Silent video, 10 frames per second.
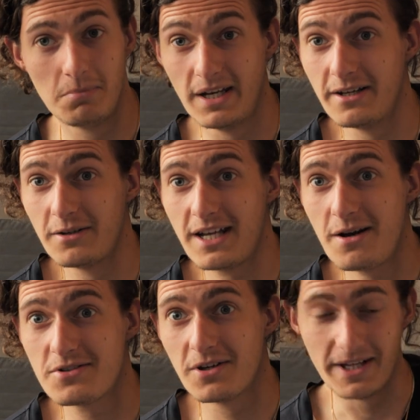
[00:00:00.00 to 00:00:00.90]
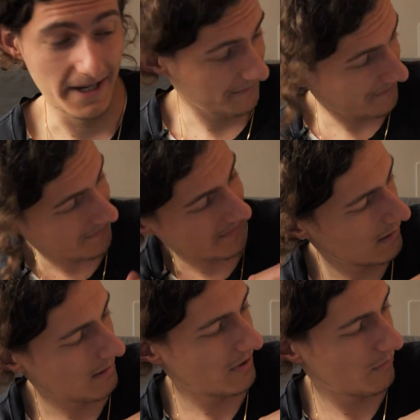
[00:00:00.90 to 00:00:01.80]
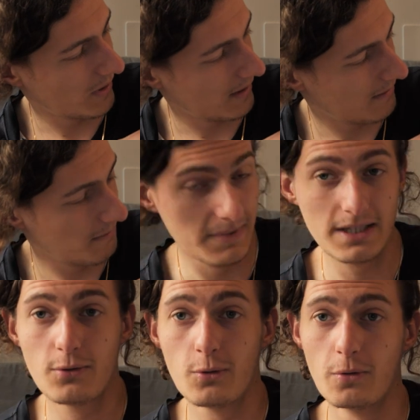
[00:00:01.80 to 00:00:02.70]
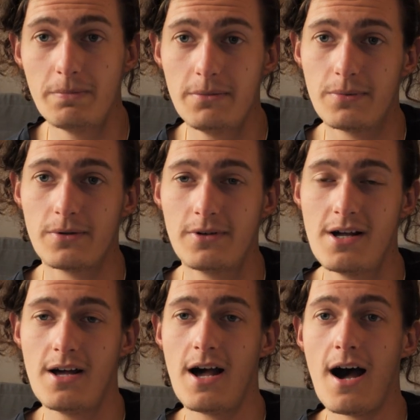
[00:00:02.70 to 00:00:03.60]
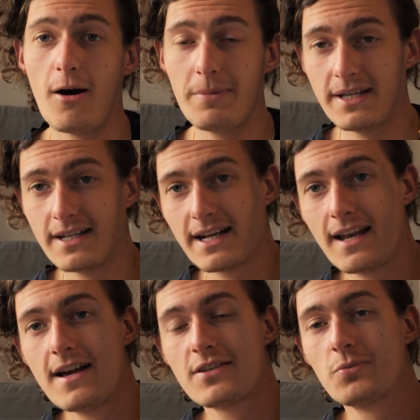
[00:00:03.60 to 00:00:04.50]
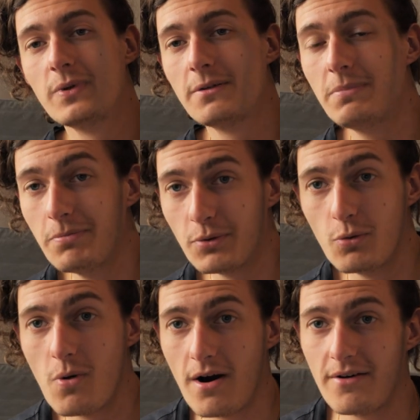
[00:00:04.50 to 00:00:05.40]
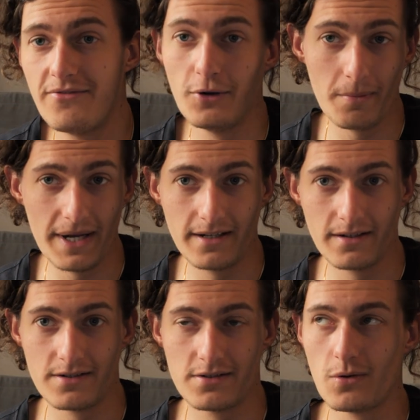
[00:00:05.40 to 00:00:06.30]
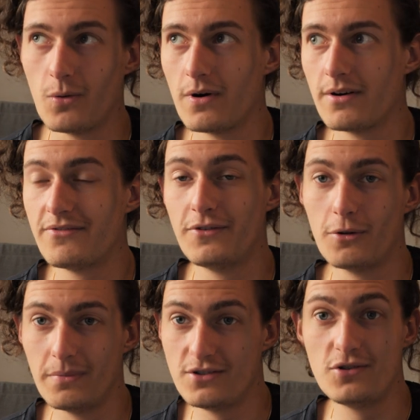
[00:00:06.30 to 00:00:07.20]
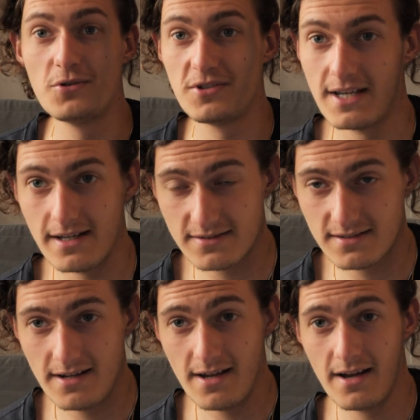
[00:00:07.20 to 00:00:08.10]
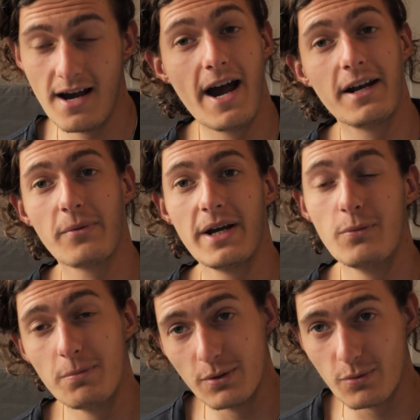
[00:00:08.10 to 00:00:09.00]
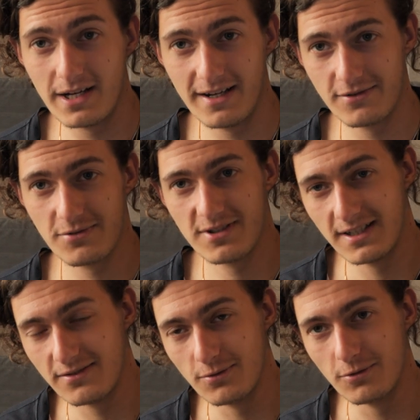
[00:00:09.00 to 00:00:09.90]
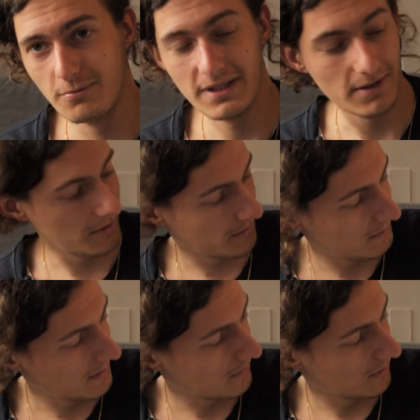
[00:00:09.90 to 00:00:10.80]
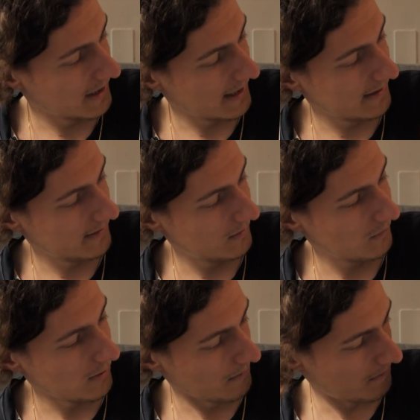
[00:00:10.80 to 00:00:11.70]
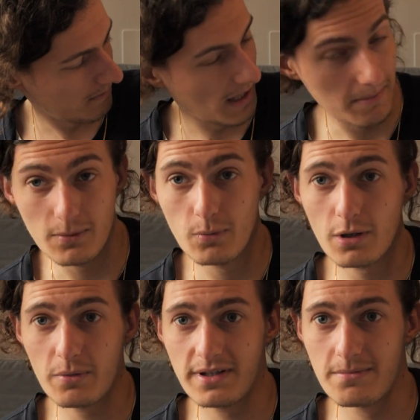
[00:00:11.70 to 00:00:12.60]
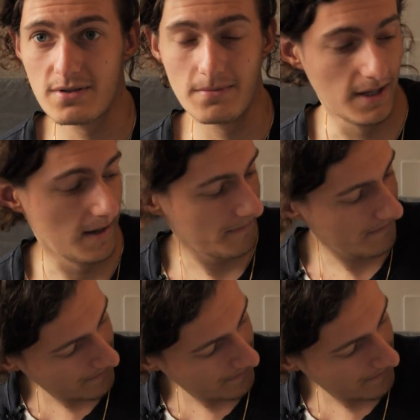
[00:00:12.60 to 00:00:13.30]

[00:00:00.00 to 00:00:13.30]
laying on the couch all day. Number three, meet cool people. I'll be in a class with people who are filmmakers or film enthusiasts. Either way, it will be really interesting to meet all those people and, well, maybe work with them someday.